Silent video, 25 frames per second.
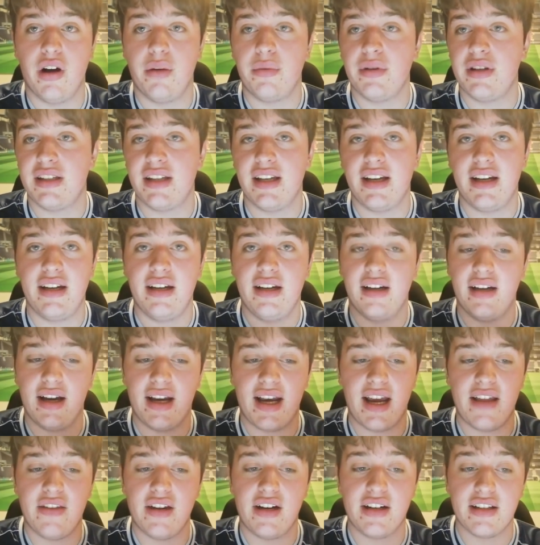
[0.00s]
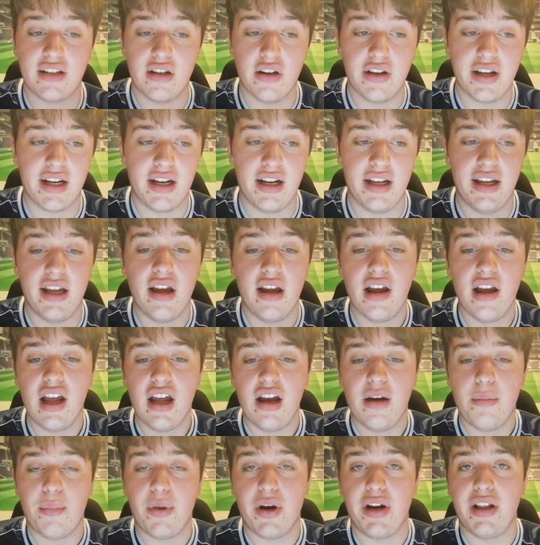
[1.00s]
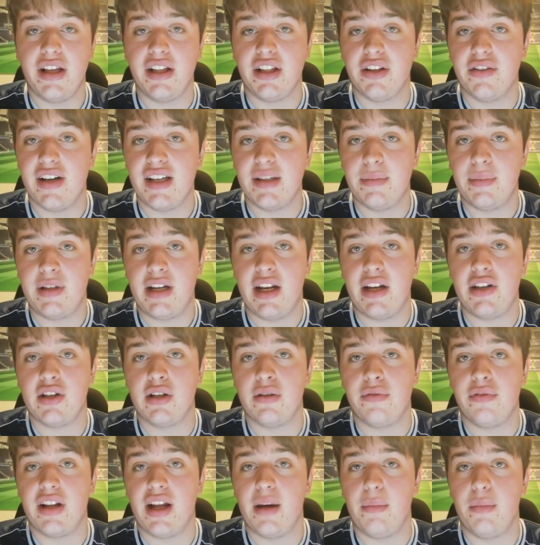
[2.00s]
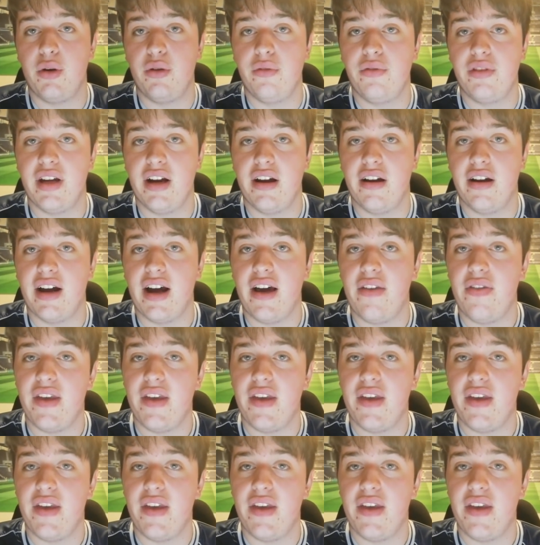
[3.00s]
I wouldn't say, again, that it's likely, but I think there is potential for that move there,